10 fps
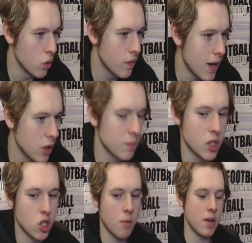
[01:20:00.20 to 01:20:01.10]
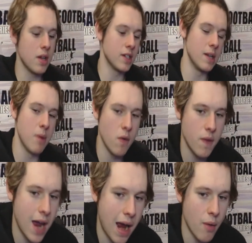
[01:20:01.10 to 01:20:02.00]
fouls McTominay as they both
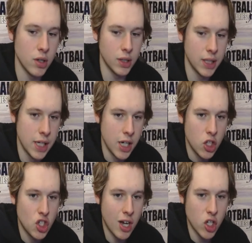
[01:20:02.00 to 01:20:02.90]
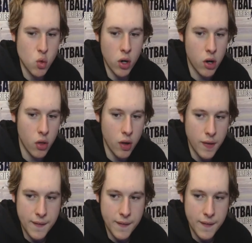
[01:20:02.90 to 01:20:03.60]
aerially challenge one another.